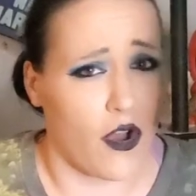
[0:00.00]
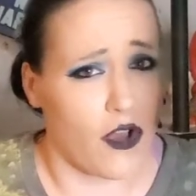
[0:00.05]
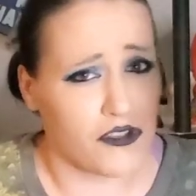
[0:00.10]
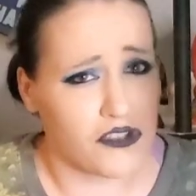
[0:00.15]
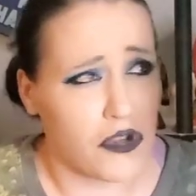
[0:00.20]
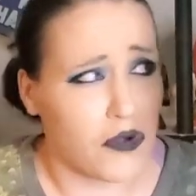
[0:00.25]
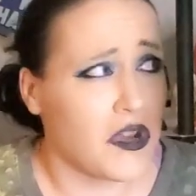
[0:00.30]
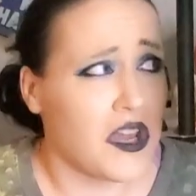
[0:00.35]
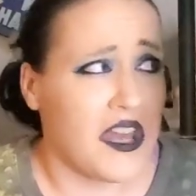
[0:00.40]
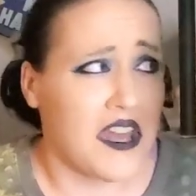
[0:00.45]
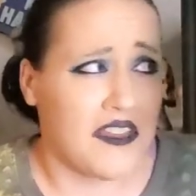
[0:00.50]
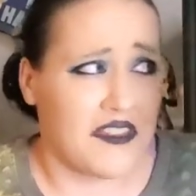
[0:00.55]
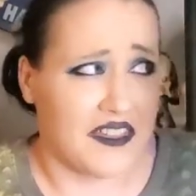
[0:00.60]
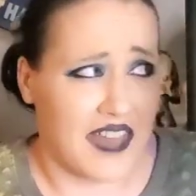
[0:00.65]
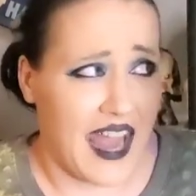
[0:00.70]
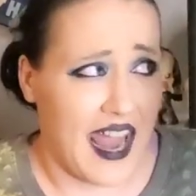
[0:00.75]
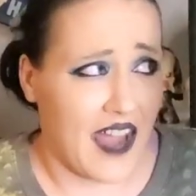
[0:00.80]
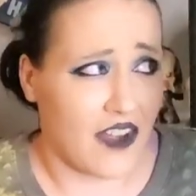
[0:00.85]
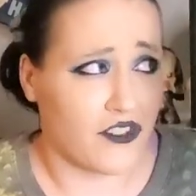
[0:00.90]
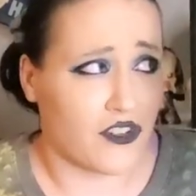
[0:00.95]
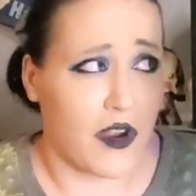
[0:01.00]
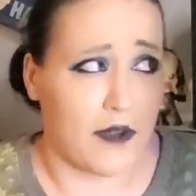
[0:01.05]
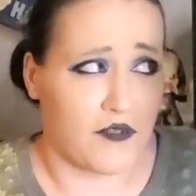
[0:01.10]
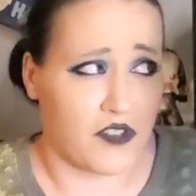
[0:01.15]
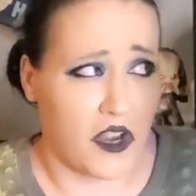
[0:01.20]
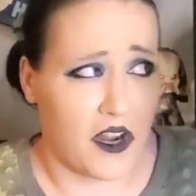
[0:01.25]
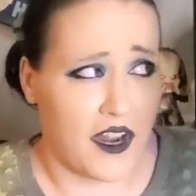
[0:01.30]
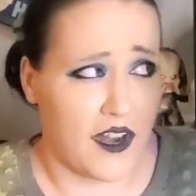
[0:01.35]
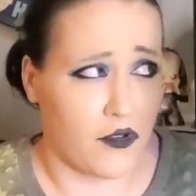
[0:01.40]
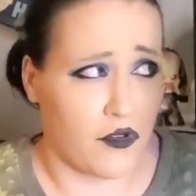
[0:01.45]
Also, the actor, I'm
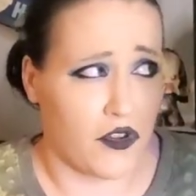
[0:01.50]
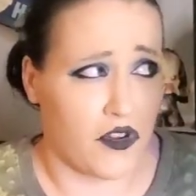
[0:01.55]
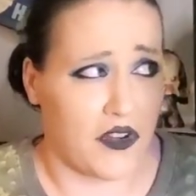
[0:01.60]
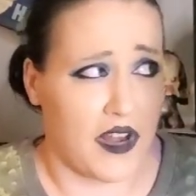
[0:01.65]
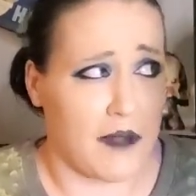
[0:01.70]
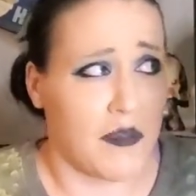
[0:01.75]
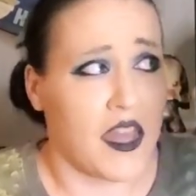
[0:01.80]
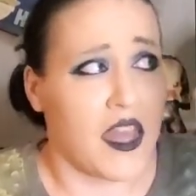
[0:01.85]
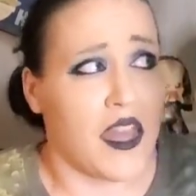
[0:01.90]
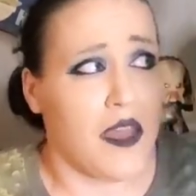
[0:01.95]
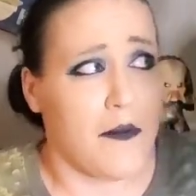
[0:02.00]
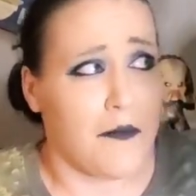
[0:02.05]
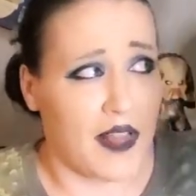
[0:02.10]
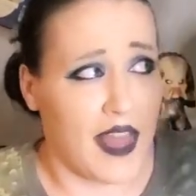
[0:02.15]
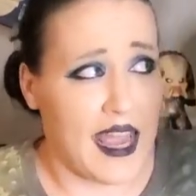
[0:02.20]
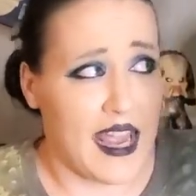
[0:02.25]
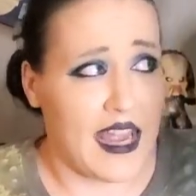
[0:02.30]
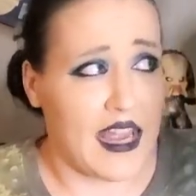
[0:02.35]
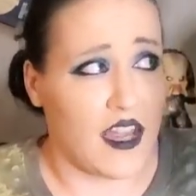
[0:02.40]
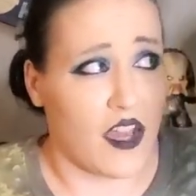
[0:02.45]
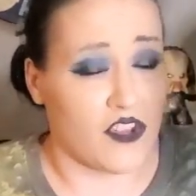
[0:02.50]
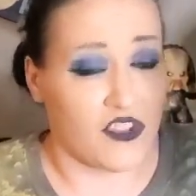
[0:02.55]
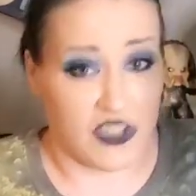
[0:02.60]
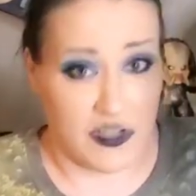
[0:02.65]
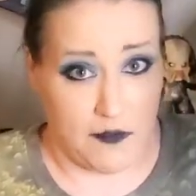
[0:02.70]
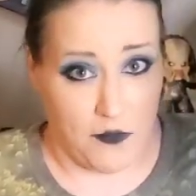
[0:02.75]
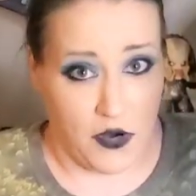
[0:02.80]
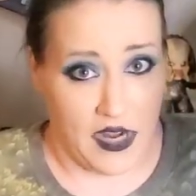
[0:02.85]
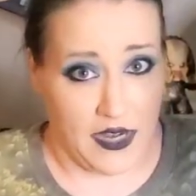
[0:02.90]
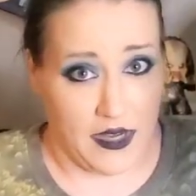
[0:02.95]
sorry, I don't know your name, playing
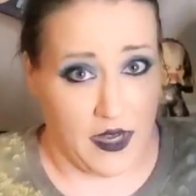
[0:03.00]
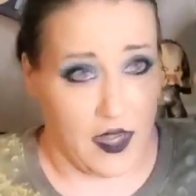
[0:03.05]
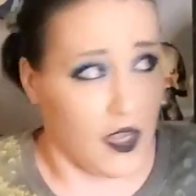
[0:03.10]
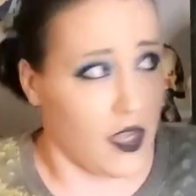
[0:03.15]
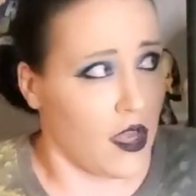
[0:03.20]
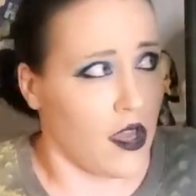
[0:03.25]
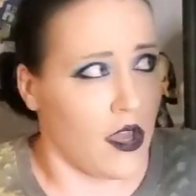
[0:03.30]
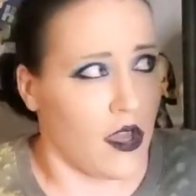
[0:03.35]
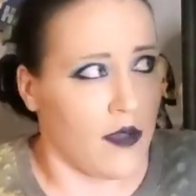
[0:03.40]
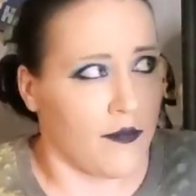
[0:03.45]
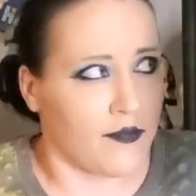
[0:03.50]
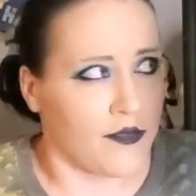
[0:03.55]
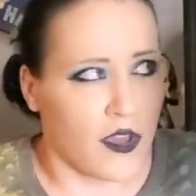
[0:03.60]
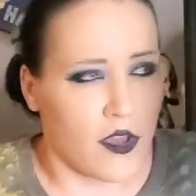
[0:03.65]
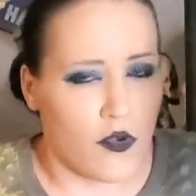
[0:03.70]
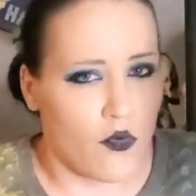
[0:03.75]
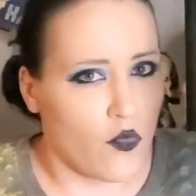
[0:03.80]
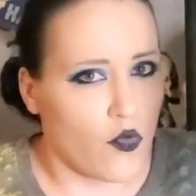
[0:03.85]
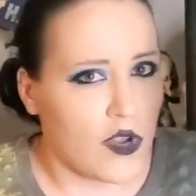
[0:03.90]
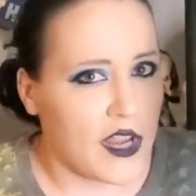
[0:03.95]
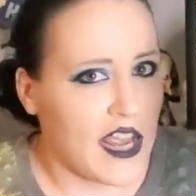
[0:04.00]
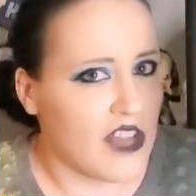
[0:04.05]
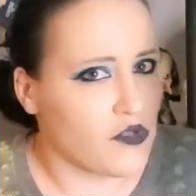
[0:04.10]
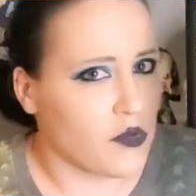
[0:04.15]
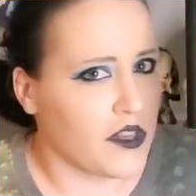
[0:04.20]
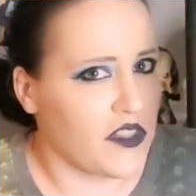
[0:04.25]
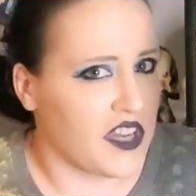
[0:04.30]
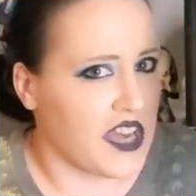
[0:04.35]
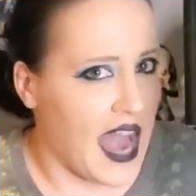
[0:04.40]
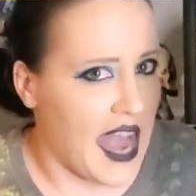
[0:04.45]
Cyprian, he has
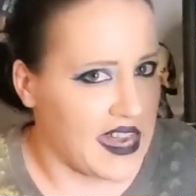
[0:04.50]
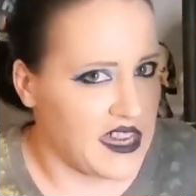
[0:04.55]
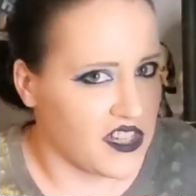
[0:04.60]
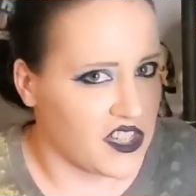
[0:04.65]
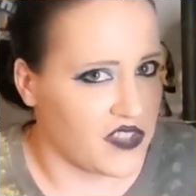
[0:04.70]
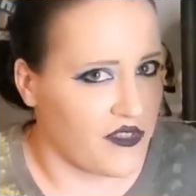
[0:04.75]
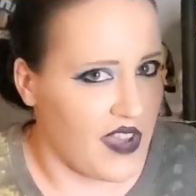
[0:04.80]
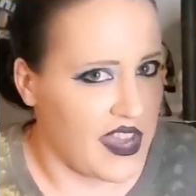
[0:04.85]
one of the kindest